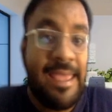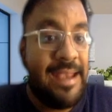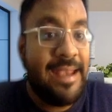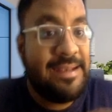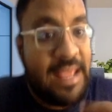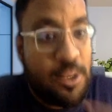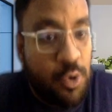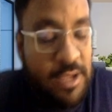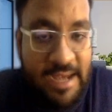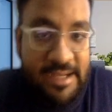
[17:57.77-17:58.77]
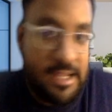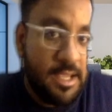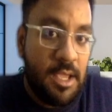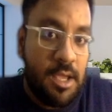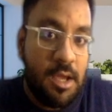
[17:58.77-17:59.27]
interrogate
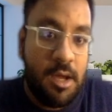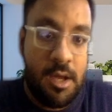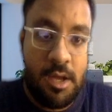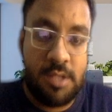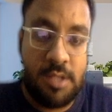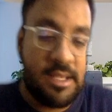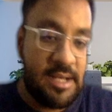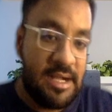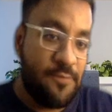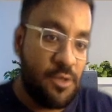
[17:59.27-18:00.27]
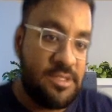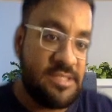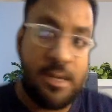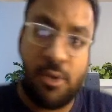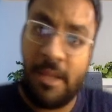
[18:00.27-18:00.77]
the relative on
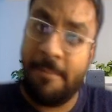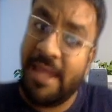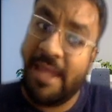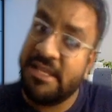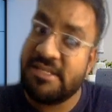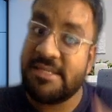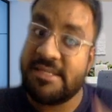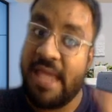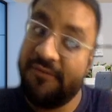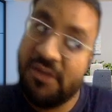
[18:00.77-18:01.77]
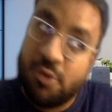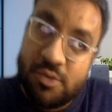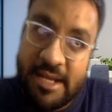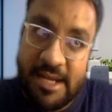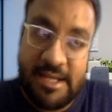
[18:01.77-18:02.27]
this, that, okay, by any chance have you
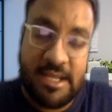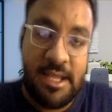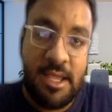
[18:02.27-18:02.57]
done it?